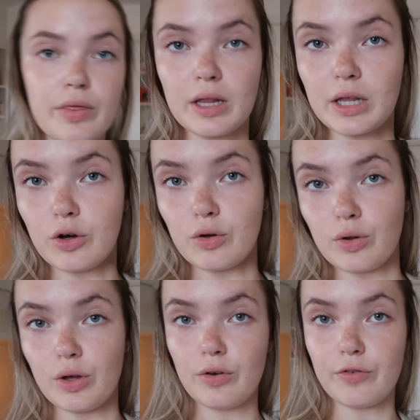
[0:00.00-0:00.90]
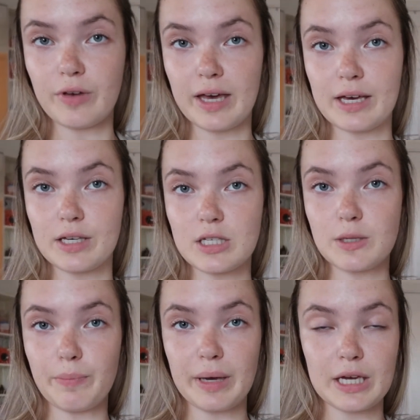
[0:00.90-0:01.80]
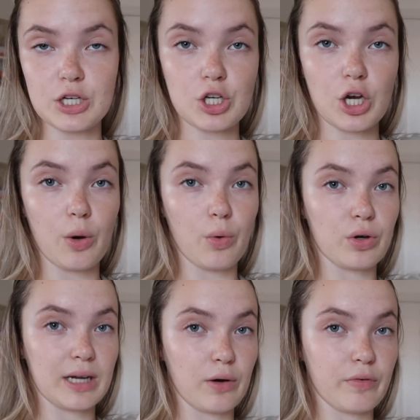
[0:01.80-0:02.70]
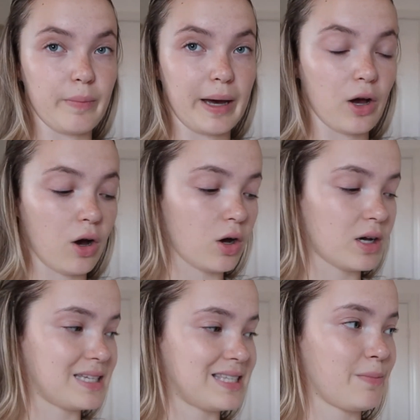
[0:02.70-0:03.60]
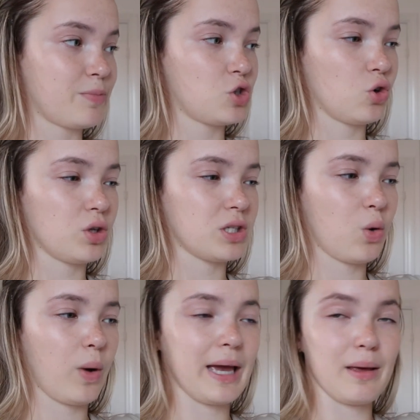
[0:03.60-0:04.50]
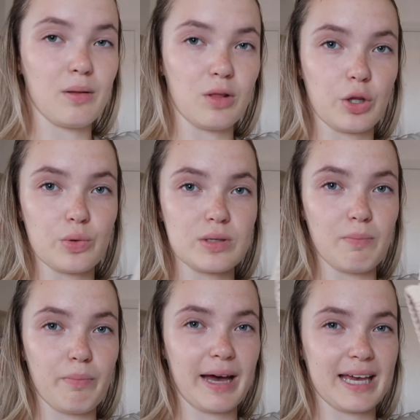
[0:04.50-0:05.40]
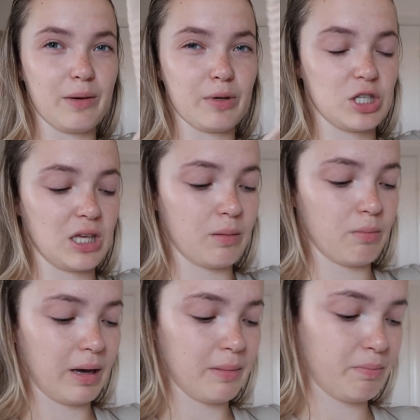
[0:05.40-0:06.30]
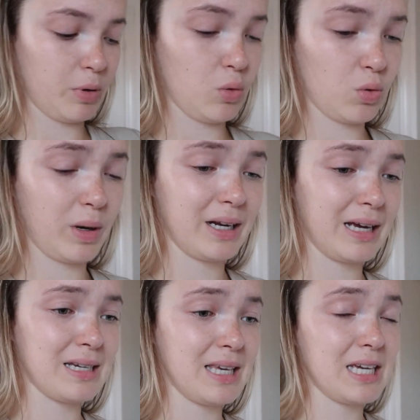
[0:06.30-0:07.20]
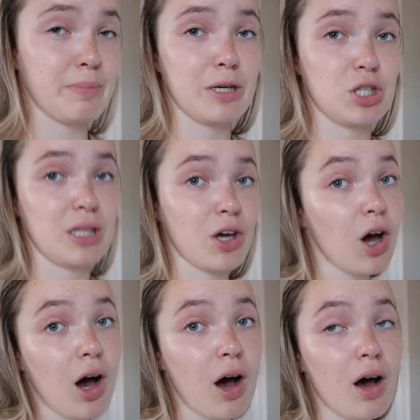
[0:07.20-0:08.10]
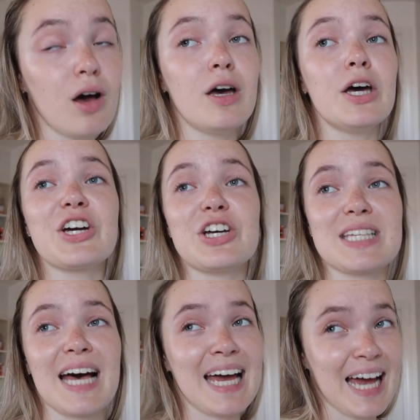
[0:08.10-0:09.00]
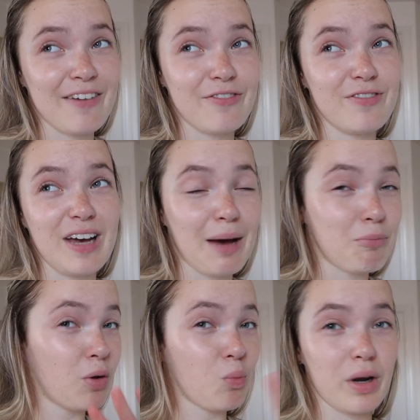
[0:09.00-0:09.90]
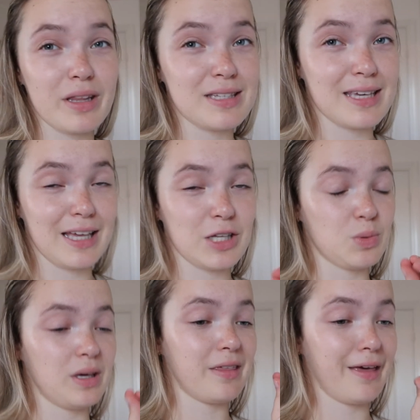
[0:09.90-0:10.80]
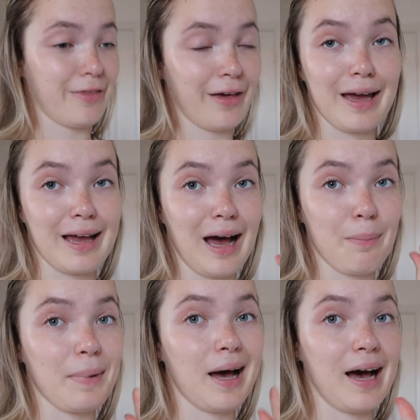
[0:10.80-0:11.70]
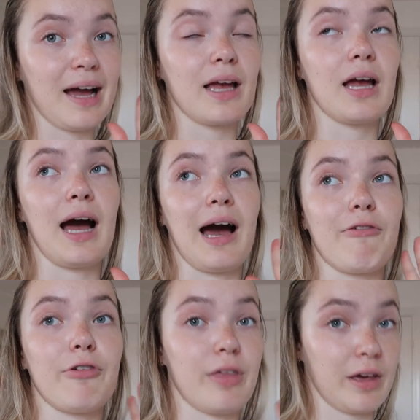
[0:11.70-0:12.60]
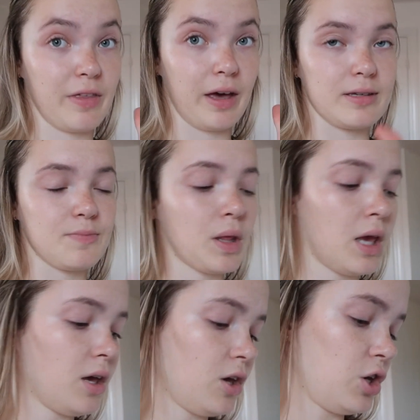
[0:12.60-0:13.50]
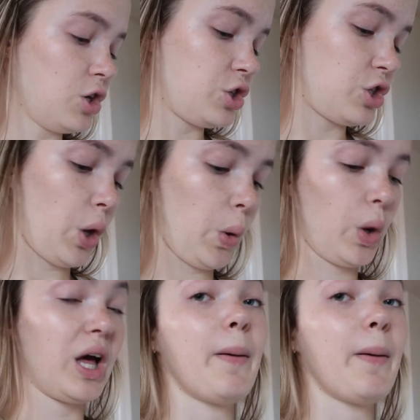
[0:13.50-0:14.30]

the little first beige cohort outfit back on, because the shorts are quite loose and baggy, which I think might bode quite nicely, especially in the car, because I'm not one of these girls with a thigh gap. I have thick thighs, so